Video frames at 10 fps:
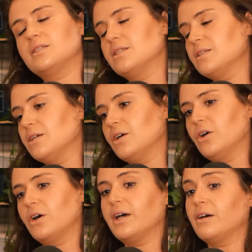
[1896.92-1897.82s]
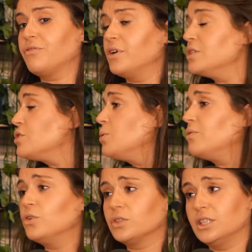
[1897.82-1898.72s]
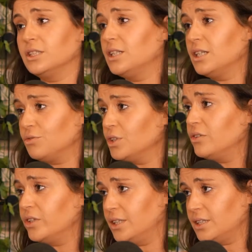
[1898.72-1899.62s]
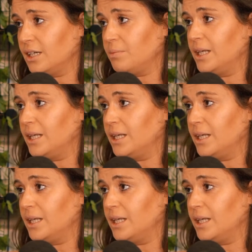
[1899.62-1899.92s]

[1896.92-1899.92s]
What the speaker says: I have friends who have looked into this really, really deeply.